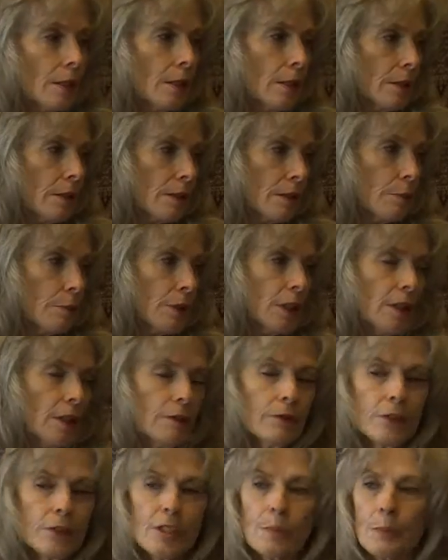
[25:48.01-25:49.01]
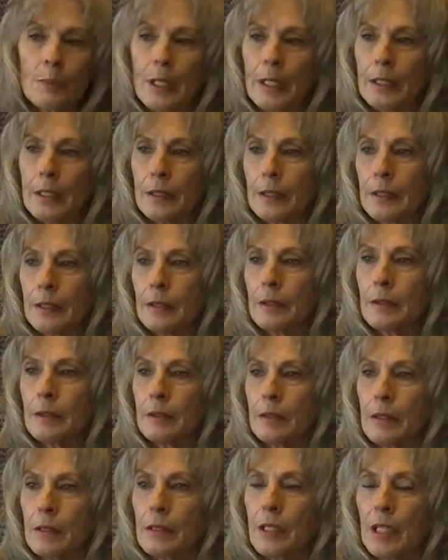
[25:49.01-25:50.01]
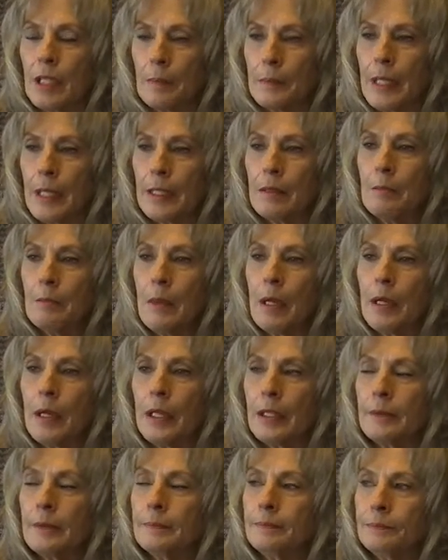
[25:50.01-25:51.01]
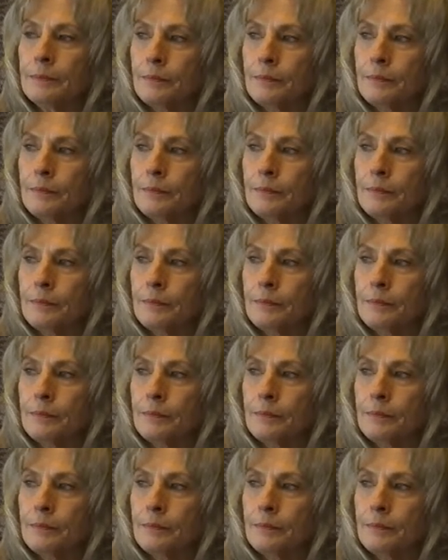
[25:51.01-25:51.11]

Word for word: somebody you've respected. Just keep that in mind.